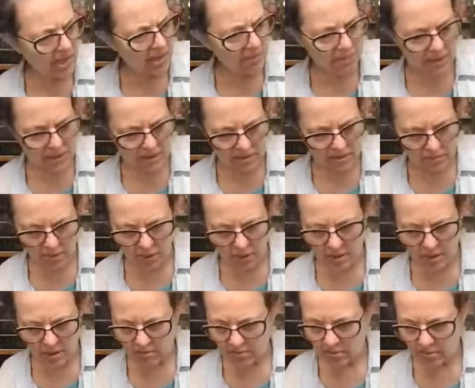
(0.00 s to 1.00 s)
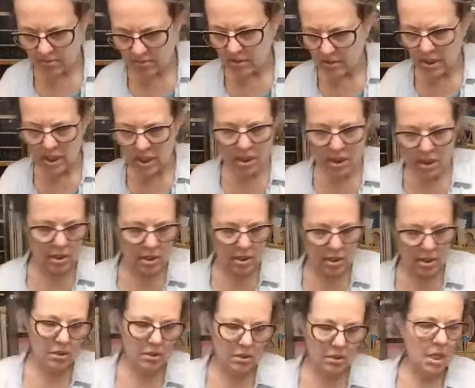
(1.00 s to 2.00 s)
I got to mix of brown. Yuck.
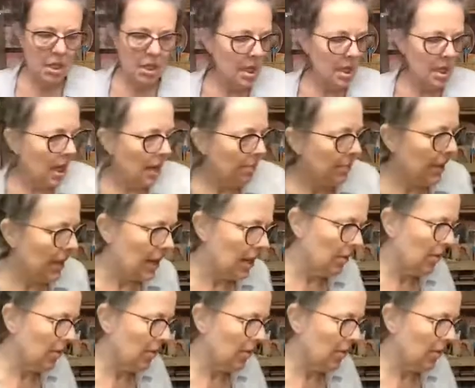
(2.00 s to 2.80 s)
I bet I